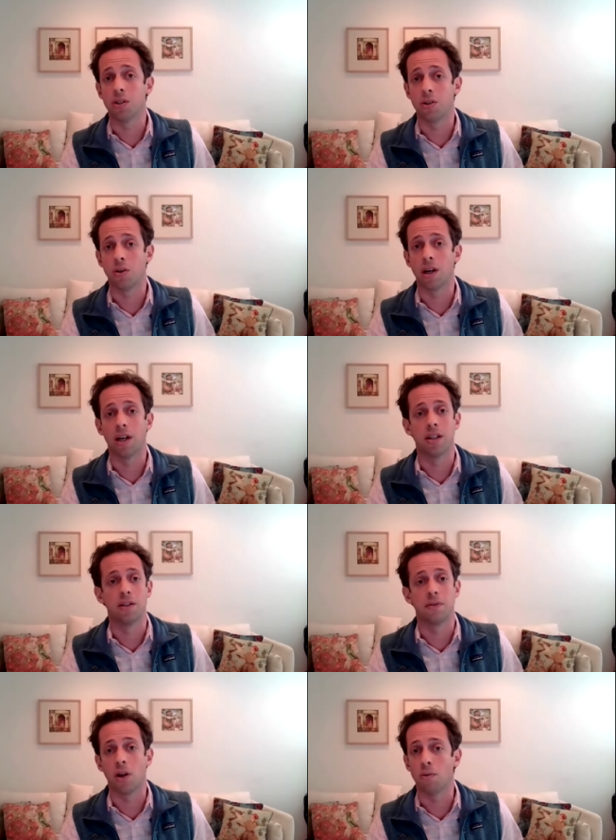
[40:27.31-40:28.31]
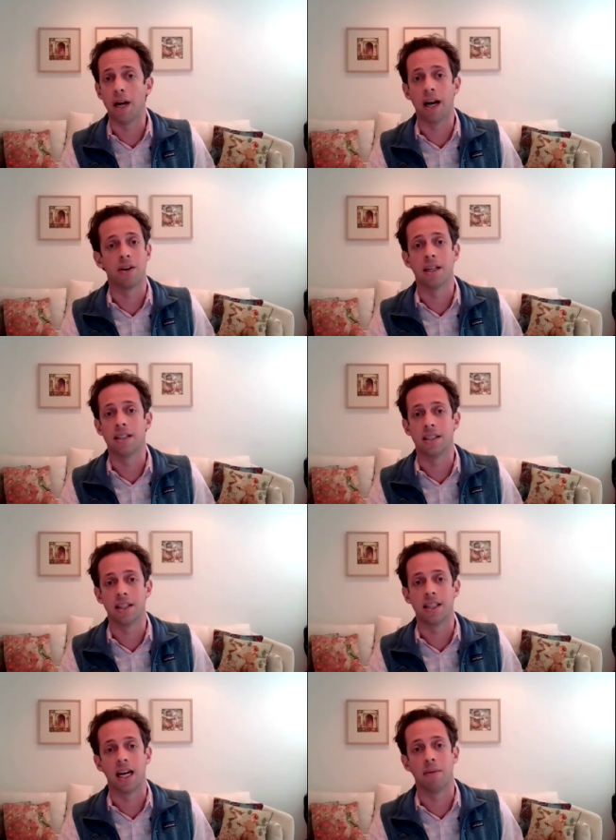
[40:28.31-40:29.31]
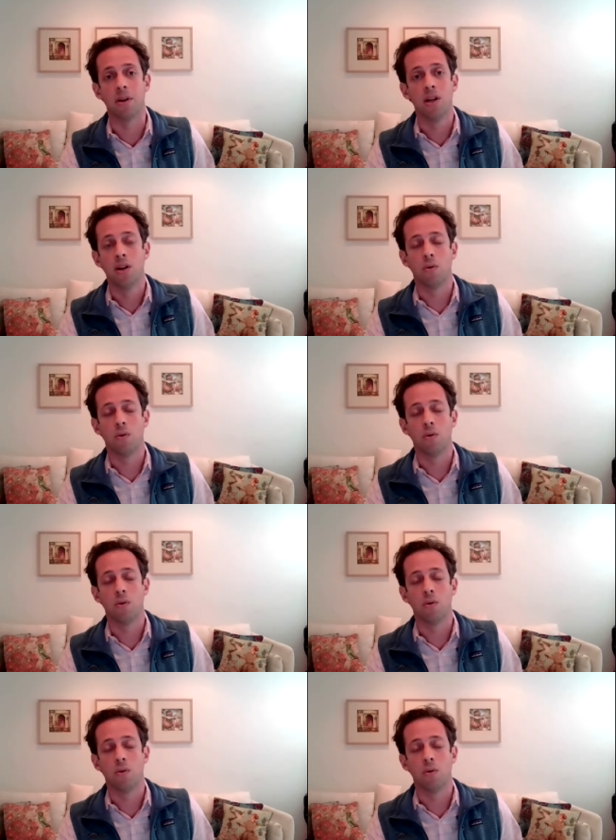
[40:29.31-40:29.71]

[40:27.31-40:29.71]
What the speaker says: storage, flow batteries and the type,